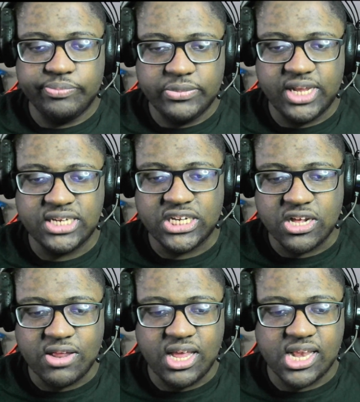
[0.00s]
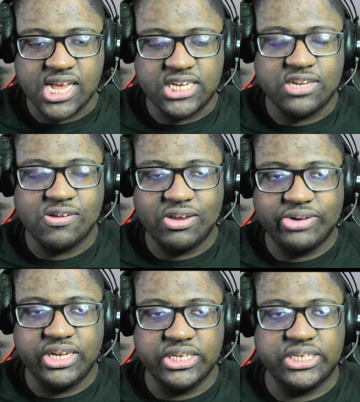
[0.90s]
That's the only
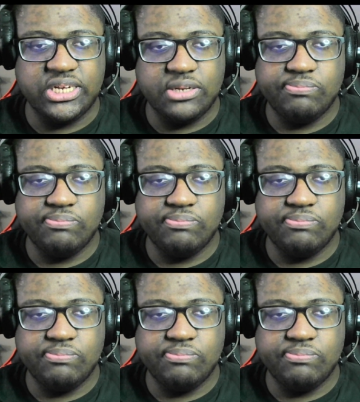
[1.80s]
reason,